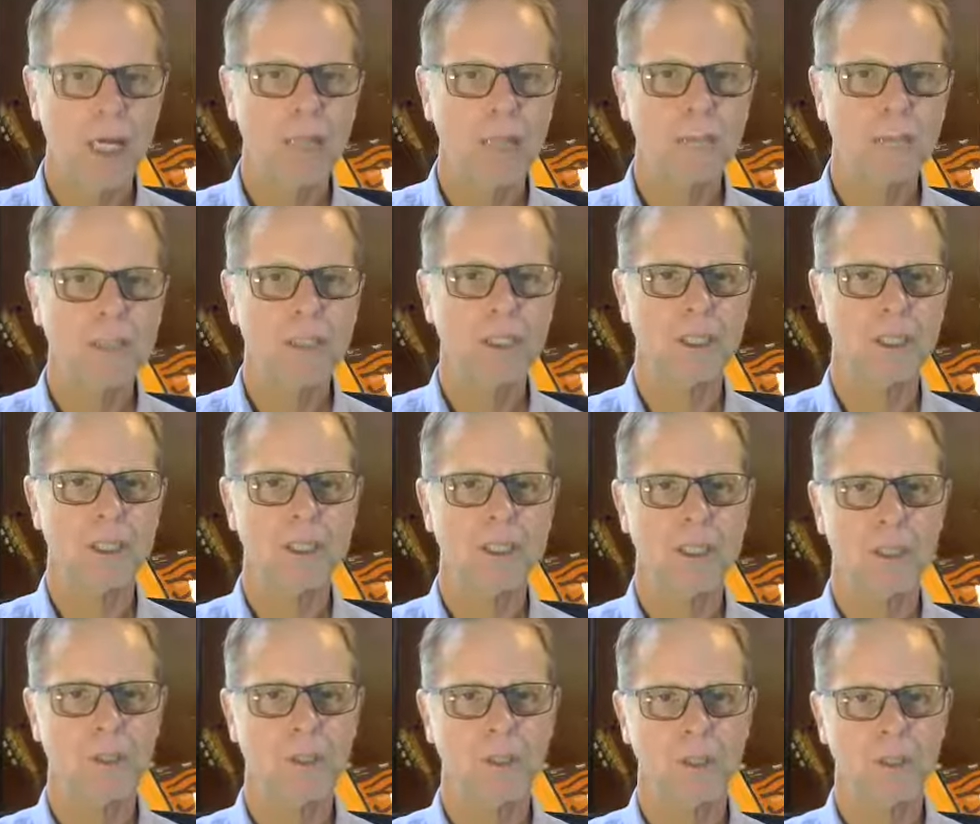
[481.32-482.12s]
going to
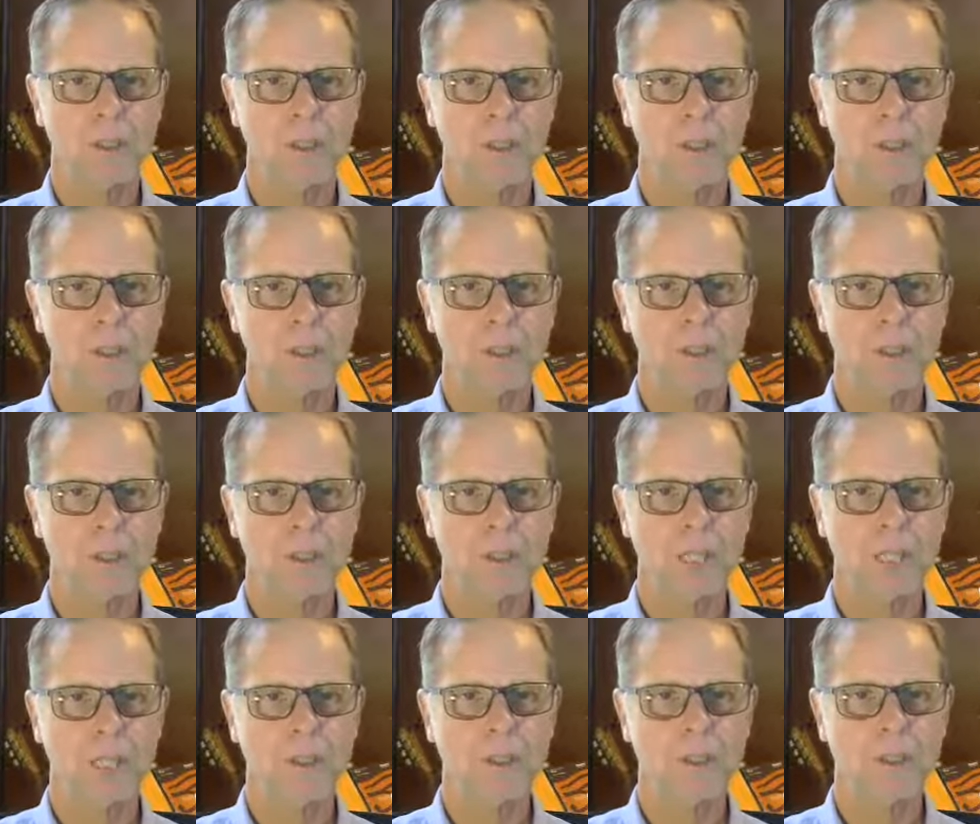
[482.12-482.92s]
sit with this.
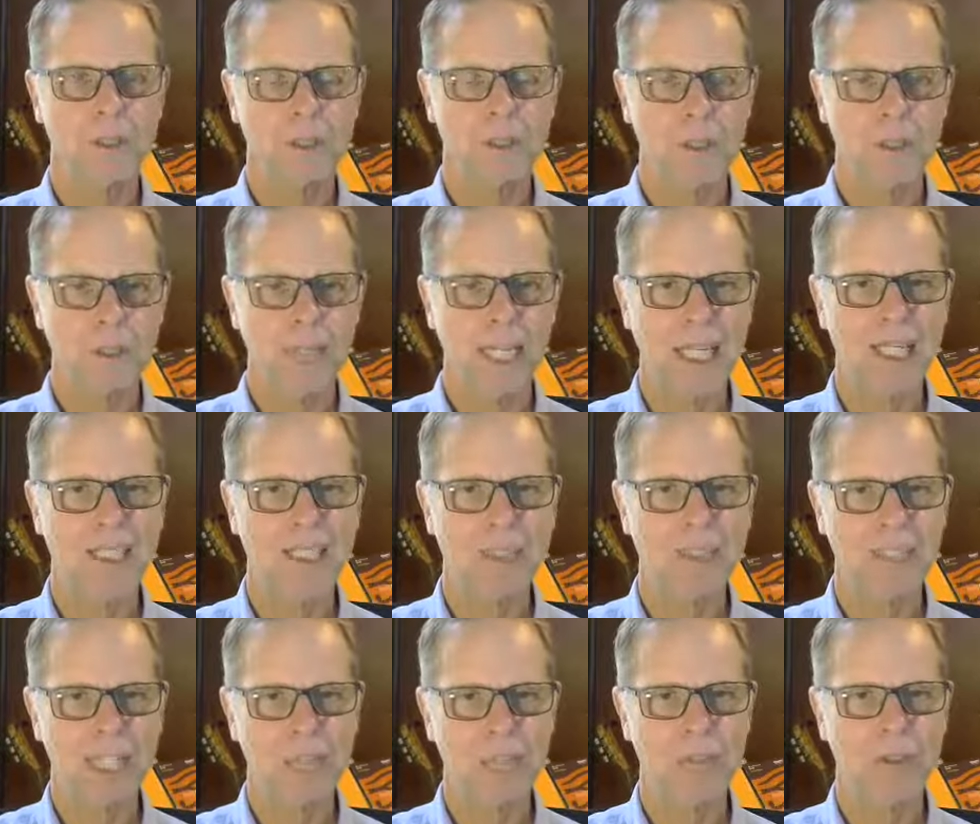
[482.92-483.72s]
I'm going to
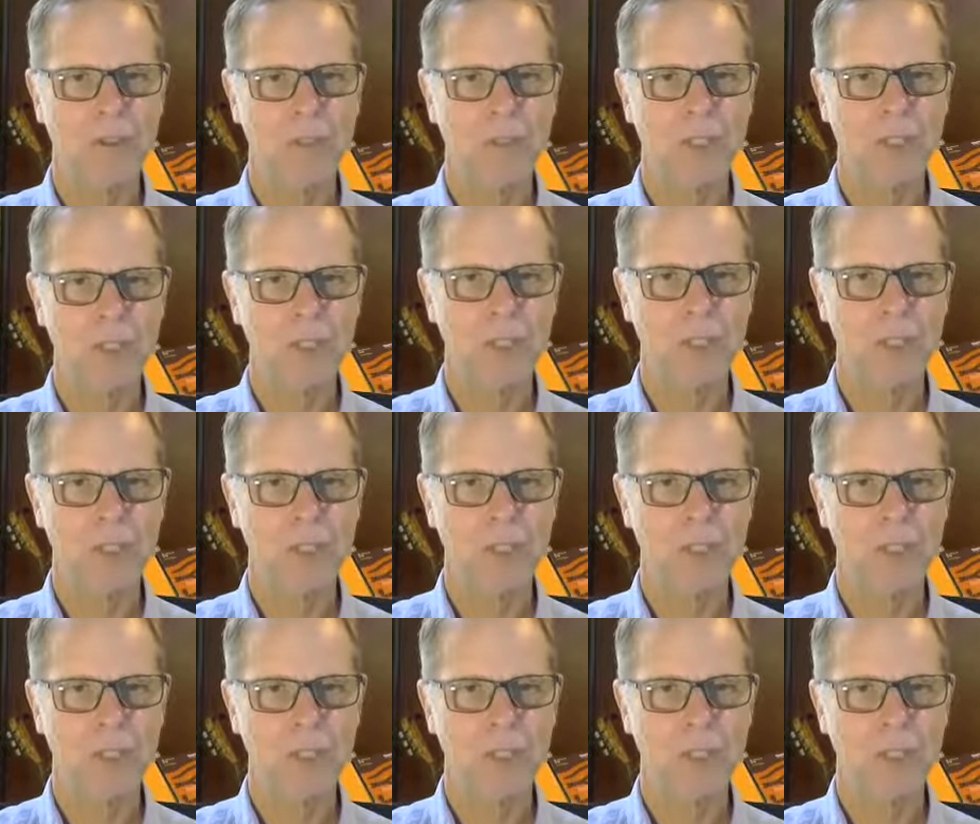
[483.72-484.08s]
stay with this.